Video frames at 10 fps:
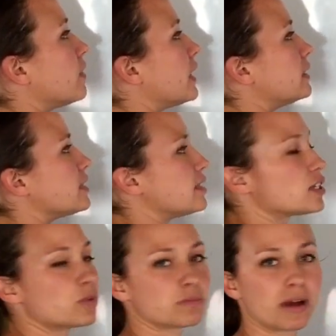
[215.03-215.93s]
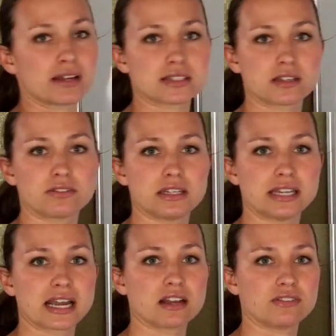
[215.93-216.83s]
and the 6 was positive?
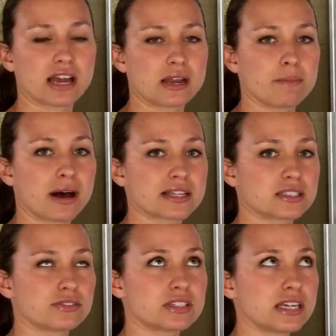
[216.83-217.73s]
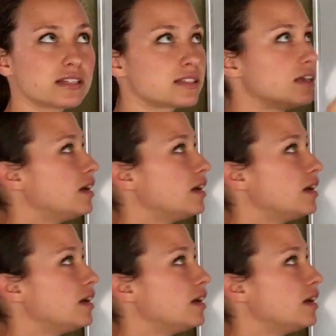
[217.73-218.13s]
Negative 9 and positive 6?